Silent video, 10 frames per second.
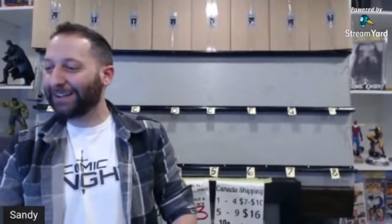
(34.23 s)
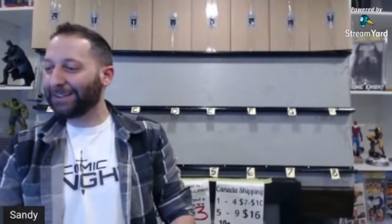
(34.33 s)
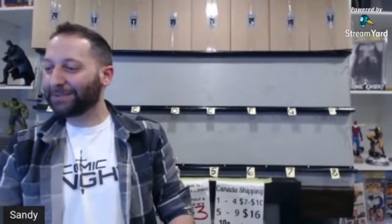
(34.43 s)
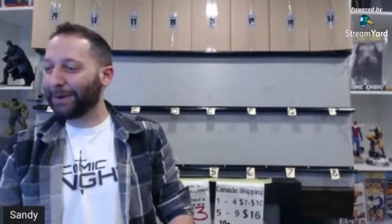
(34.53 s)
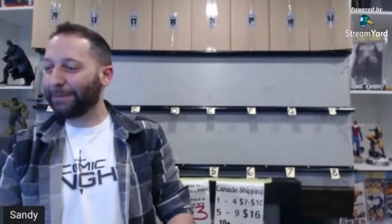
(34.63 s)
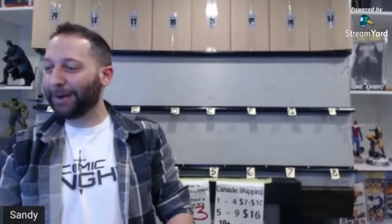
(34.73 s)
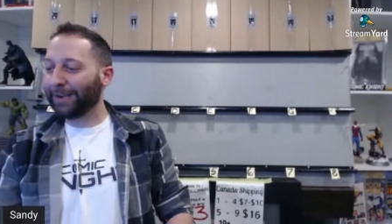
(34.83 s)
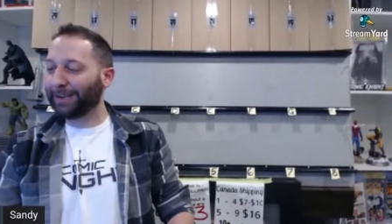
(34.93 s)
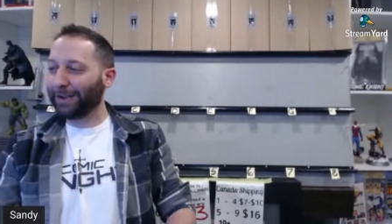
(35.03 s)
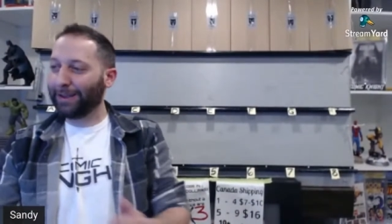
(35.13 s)
My
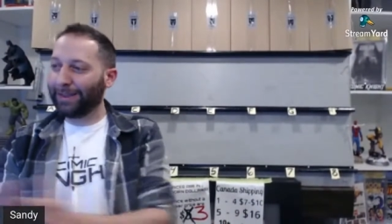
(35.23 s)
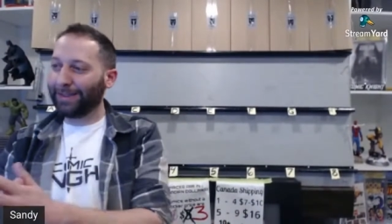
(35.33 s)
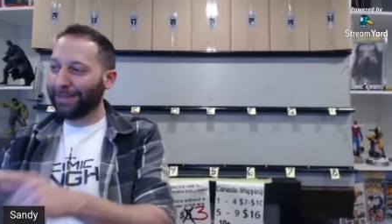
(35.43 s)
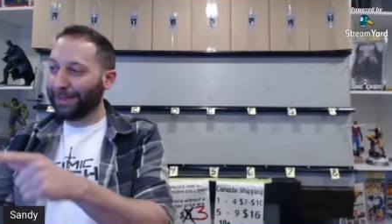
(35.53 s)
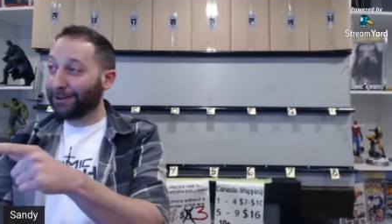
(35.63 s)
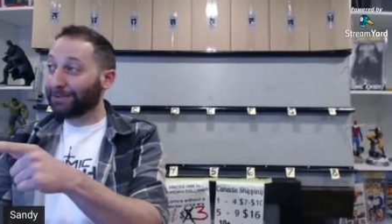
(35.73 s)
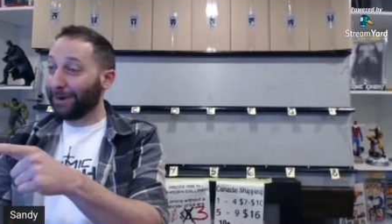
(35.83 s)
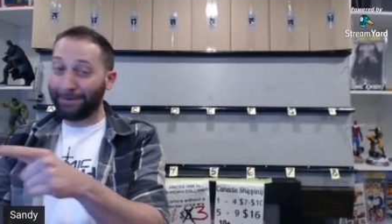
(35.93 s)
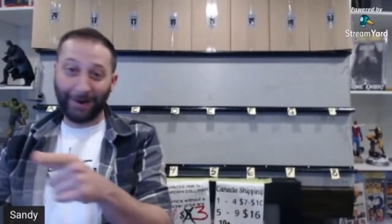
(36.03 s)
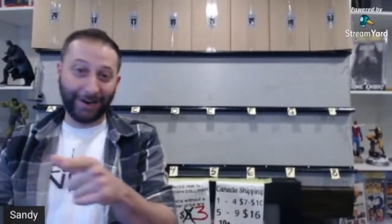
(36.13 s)
mic. There's
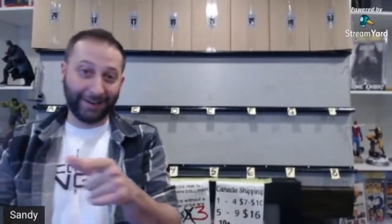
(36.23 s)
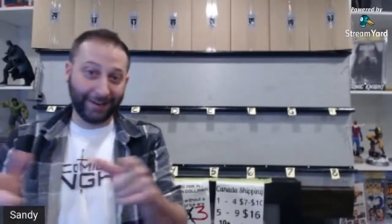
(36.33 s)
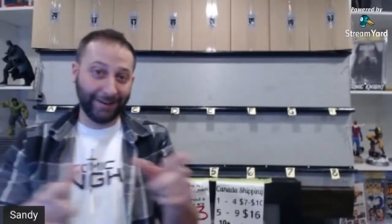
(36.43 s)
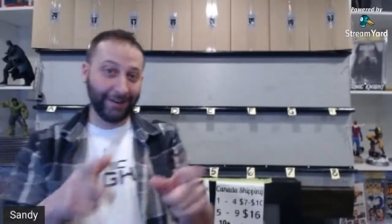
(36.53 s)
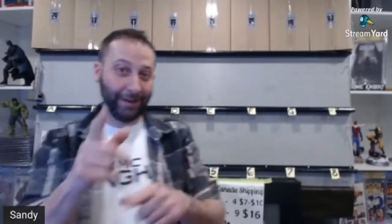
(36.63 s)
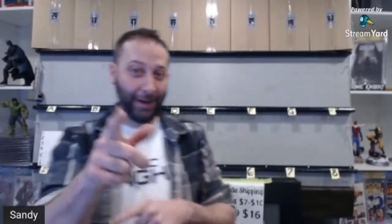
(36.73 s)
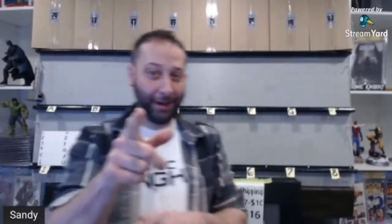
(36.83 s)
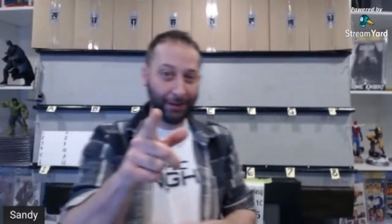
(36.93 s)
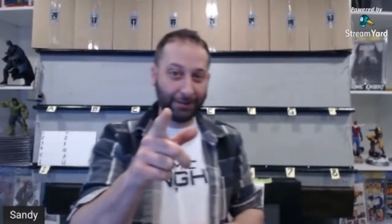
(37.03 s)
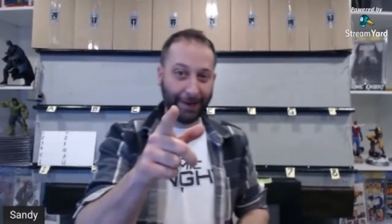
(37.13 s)
my mic,
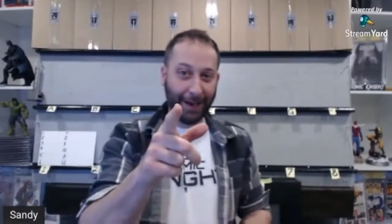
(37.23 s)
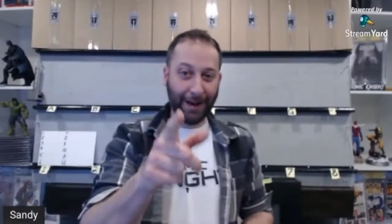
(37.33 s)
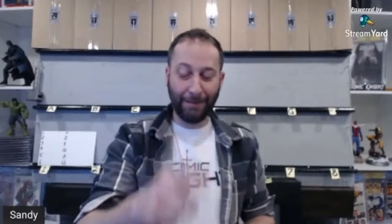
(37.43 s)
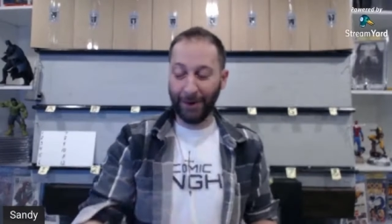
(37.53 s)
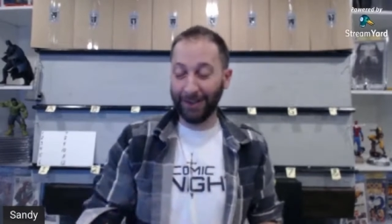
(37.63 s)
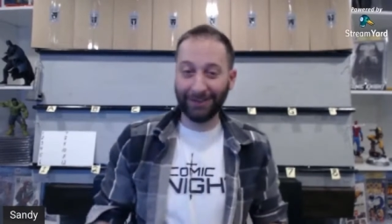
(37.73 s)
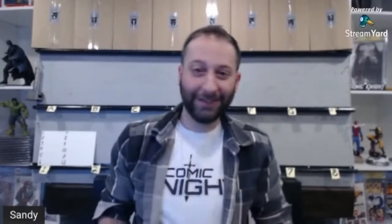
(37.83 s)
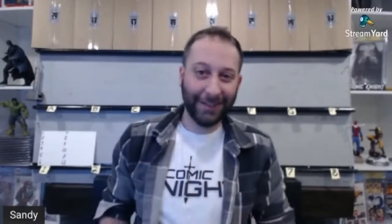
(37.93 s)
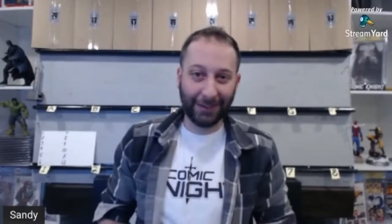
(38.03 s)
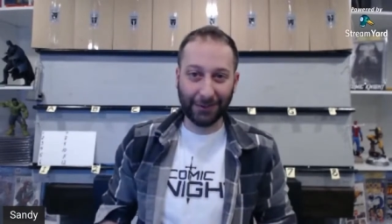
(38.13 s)
and there's my camera.
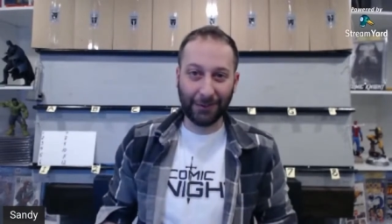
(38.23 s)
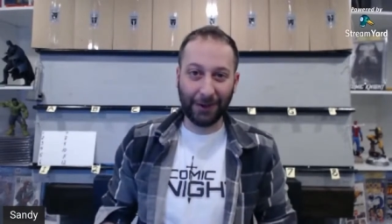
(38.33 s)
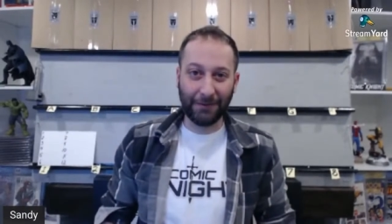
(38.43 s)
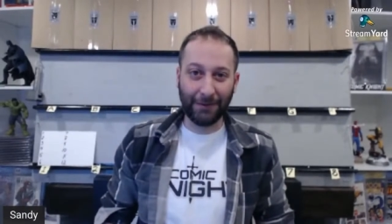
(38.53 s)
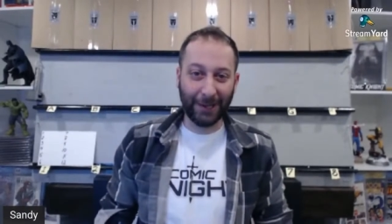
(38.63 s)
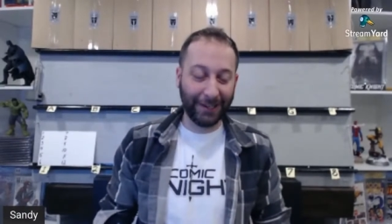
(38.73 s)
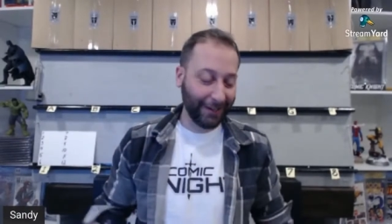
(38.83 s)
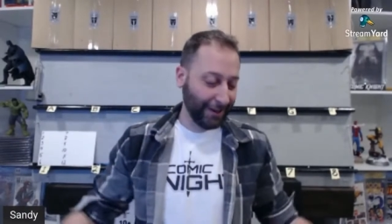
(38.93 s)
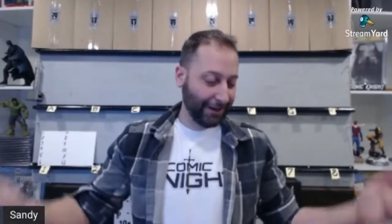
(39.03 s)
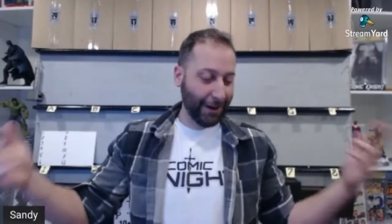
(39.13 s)
How's it going, everybody?
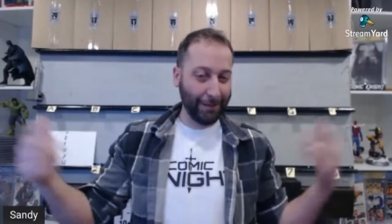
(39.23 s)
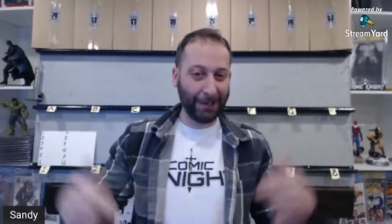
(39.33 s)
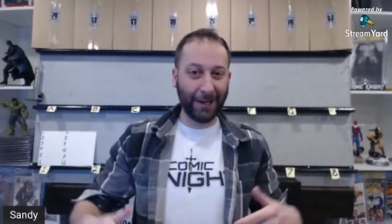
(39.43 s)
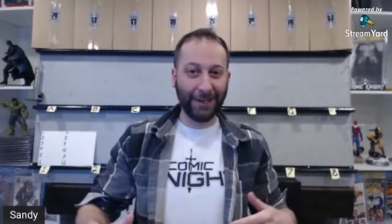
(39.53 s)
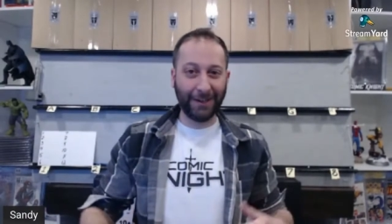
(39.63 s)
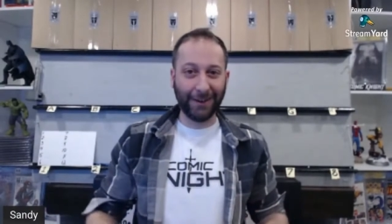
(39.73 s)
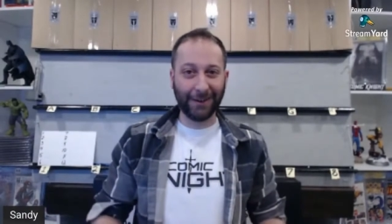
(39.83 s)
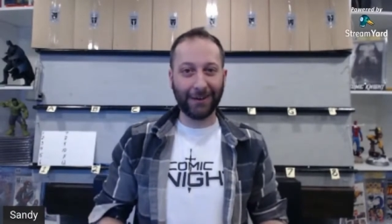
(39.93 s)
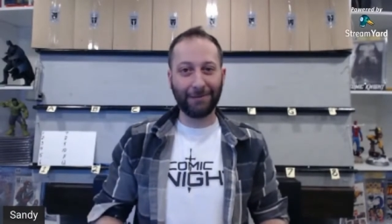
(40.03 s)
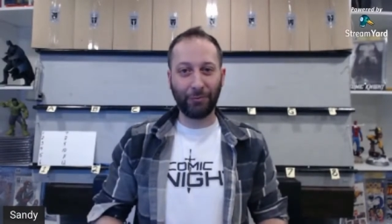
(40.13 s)
Comic Knight
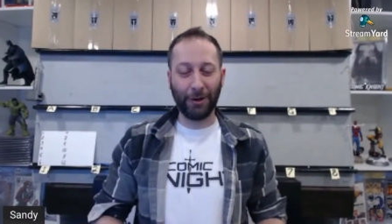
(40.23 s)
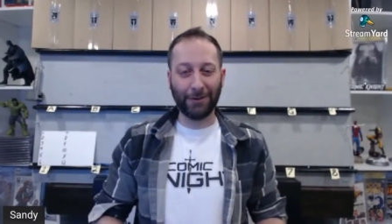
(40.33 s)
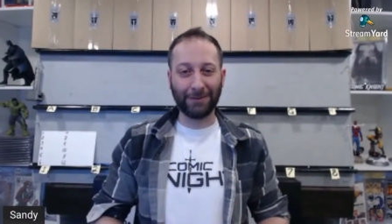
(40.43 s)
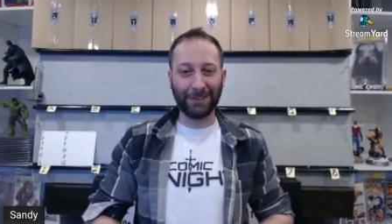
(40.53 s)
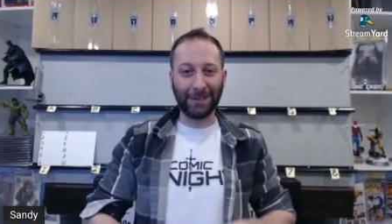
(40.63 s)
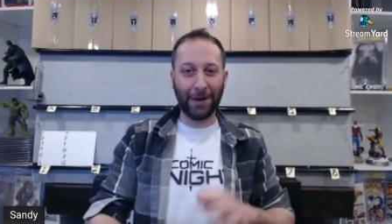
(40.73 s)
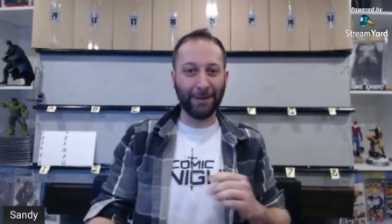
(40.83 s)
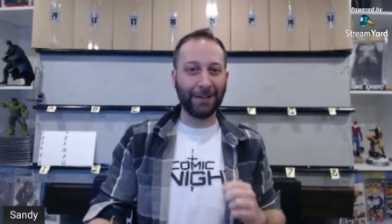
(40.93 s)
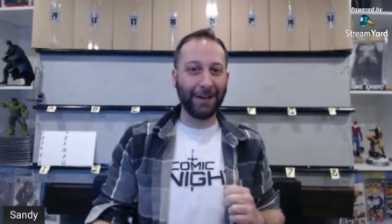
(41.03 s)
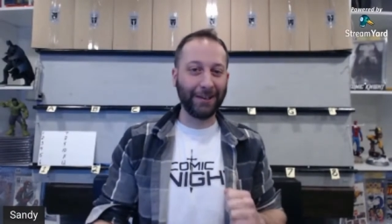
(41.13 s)
here. Welcome to the
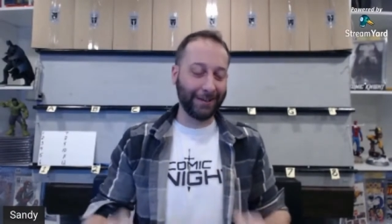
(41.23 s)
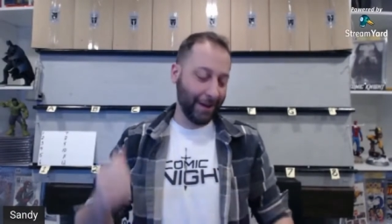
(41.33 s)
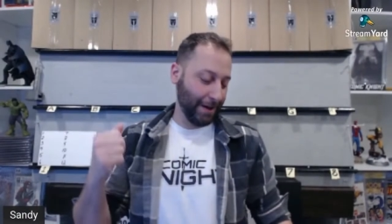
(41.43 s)
Comic Knight.